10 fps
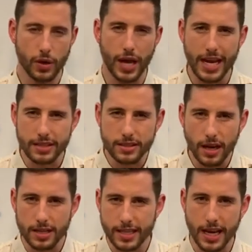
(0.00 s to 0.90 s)
Okay, and
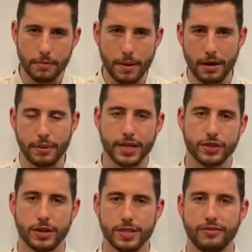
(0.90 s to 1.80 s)
start to get a better
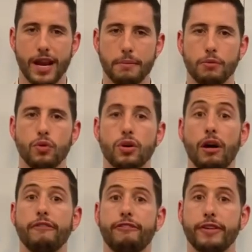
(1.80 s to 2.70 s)
picture and develop more
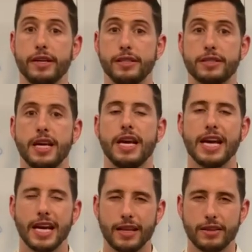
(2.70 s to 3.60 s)
confidence
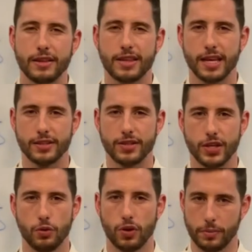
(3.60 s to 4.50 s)
in the things
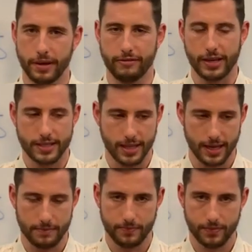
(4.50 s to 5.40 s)
that you want to be
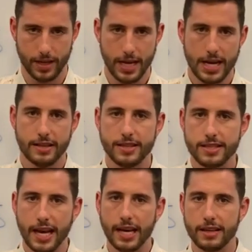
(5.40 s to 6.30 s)
investing in. The
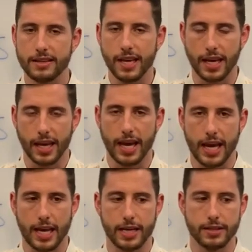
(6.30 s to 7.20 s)
second thing
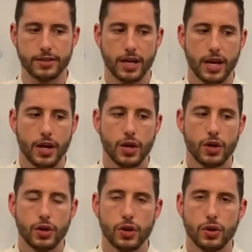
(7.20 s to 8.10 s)
is
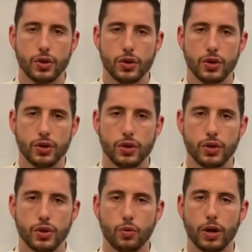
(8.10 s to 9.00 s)

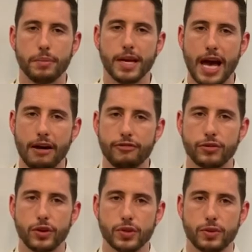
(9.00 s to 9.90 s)
you want to be
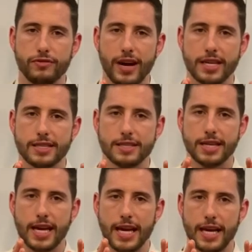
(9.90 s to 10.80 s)
careful not to
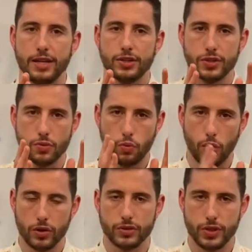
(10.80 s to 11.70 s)
invest in just
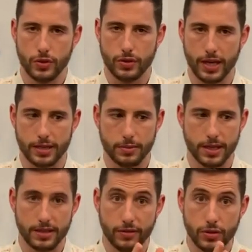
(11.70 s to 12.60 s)
one or two things
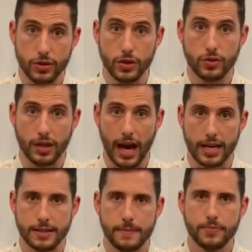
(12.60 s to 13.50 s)
because if you do
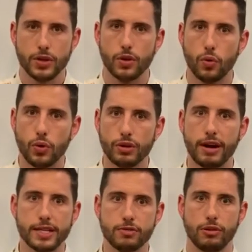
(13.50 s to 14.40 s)
that, all
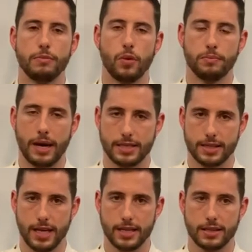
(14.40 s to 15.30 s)
your eggs are in one
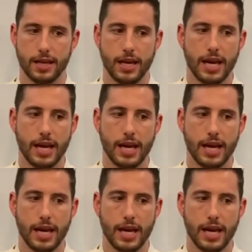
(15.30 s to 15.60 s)
basket.